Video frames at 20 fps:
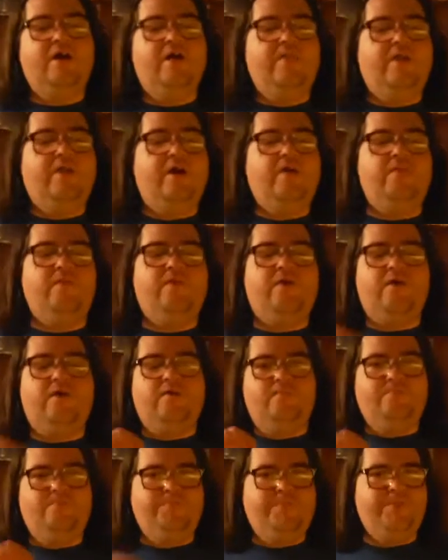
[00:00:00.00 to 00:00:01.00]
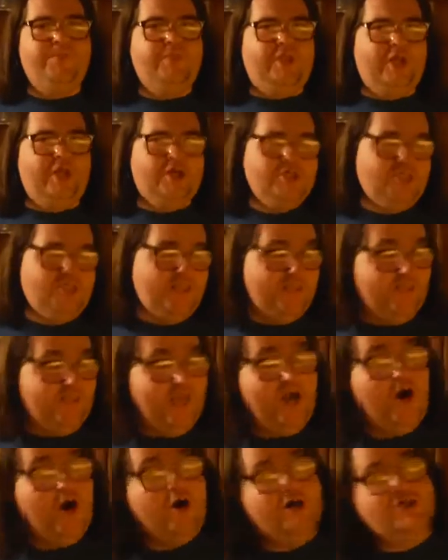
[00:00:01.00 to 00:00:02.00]

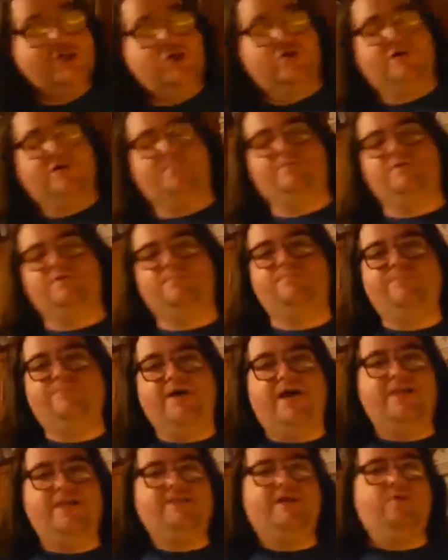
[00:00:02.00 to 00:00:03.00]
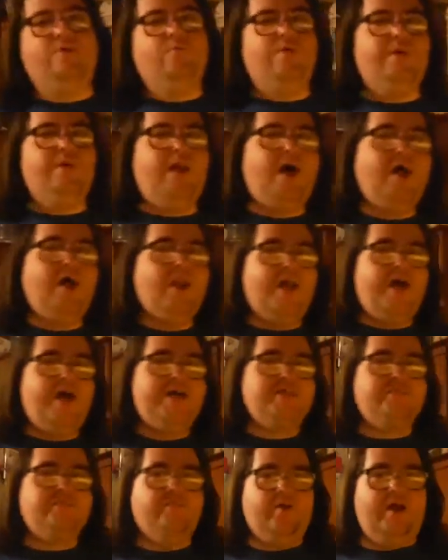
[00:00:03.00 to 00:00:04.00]
They are durable, but they will not
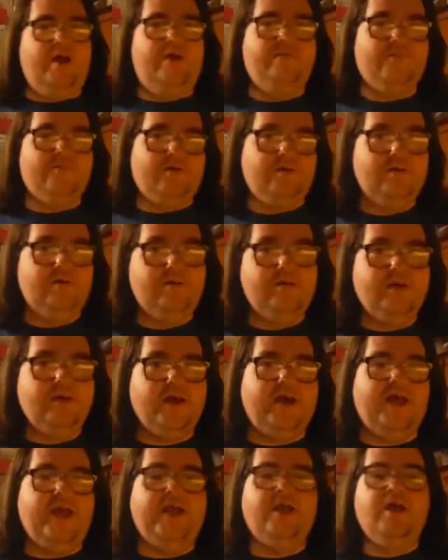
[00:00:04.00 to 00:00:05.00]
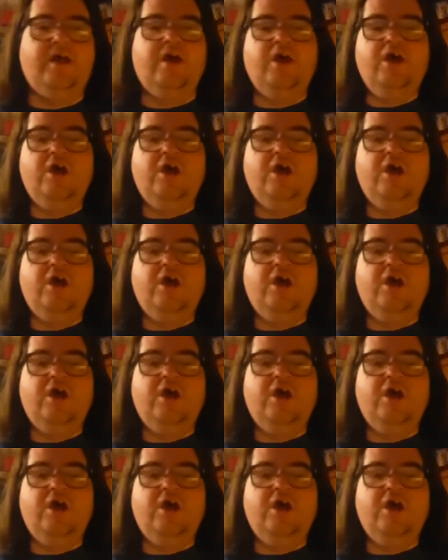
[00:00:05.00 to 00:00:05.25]
last forever. Okay,